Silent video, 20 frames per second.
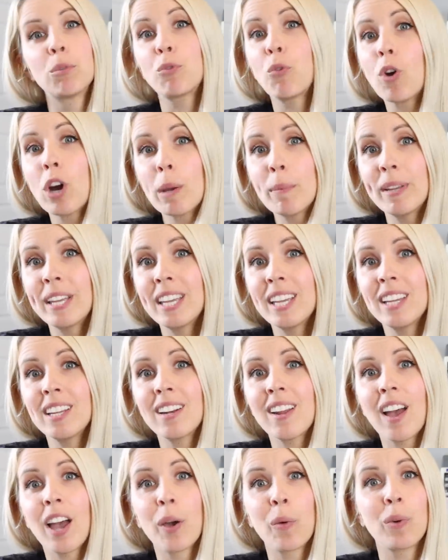Before I begin,
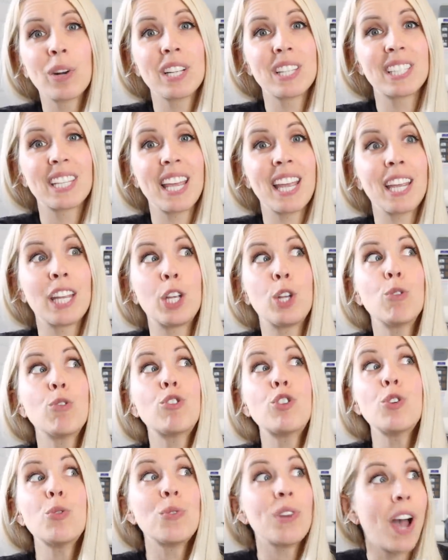I want to say you
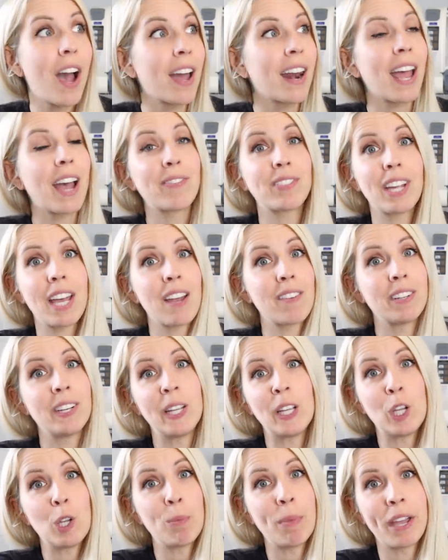do not have to have an
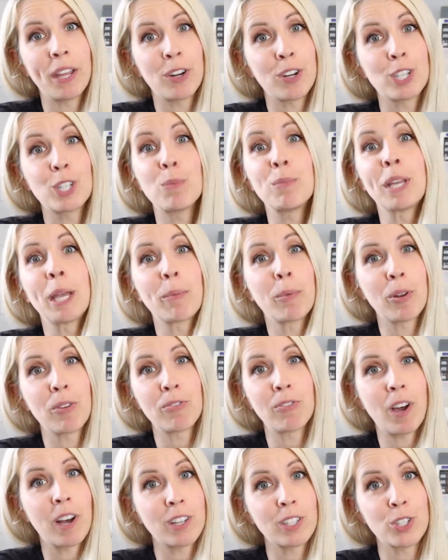incubator to be able to
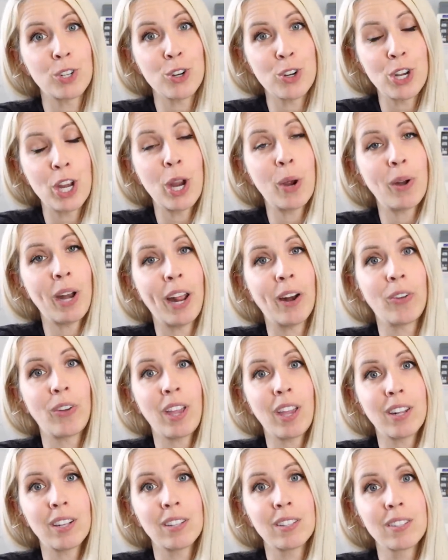foster neonatal
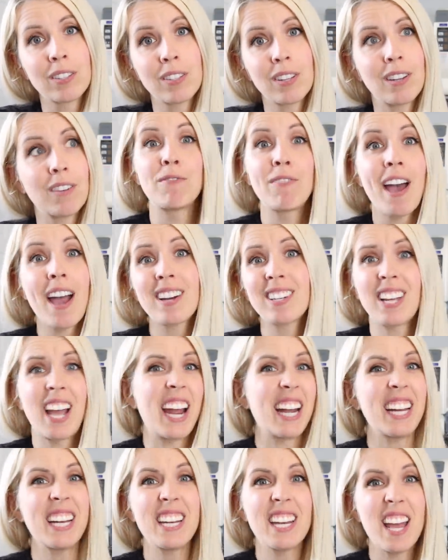kittens. In fact,
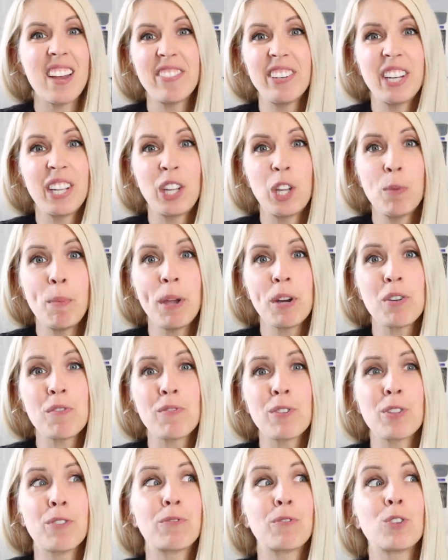I didn't have an incubator
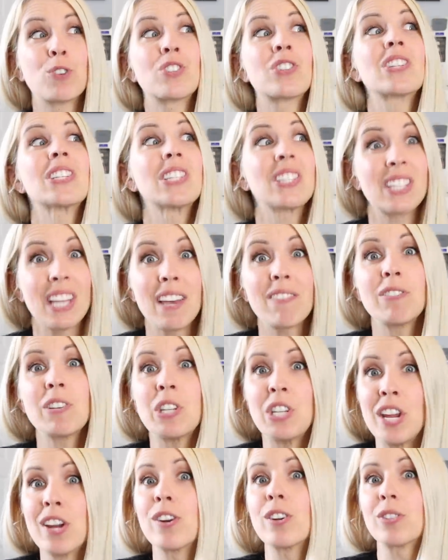for the first
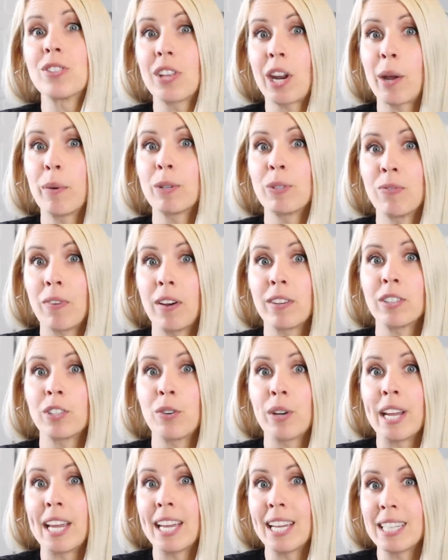7 years that I was
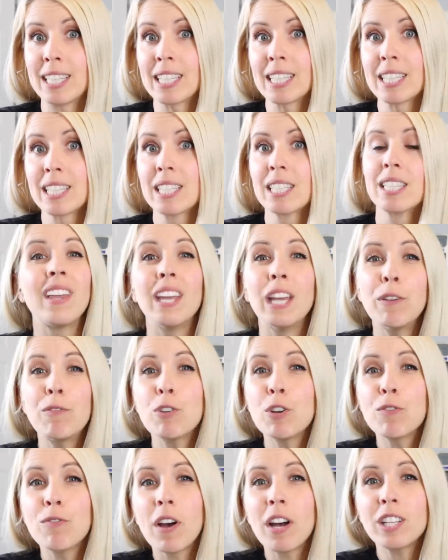fostering kittens. If
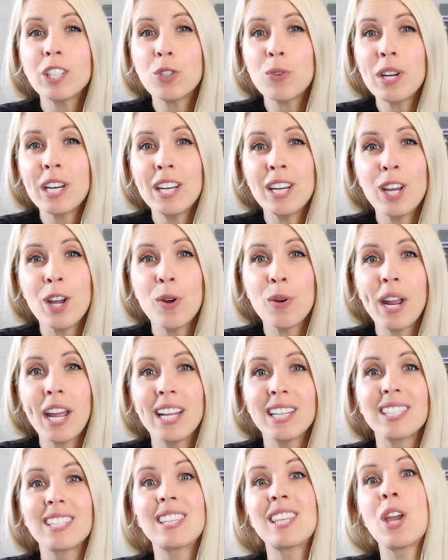you're fostering
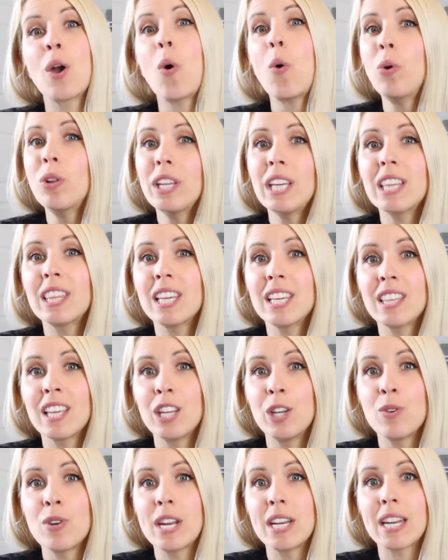neonates, the only thing that
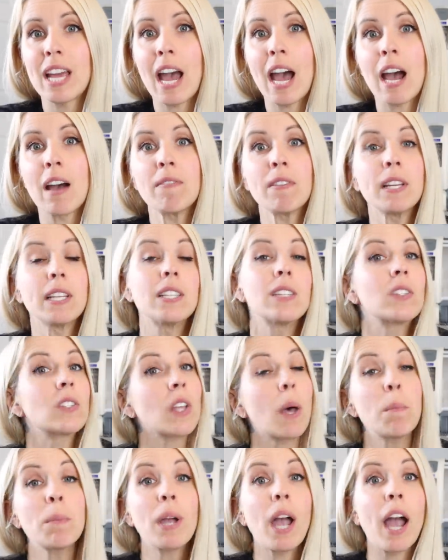you need to have is
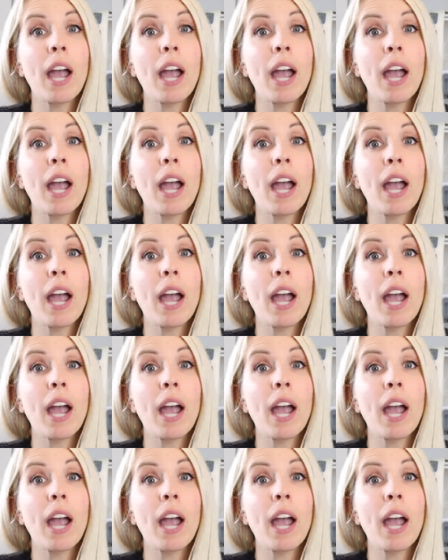some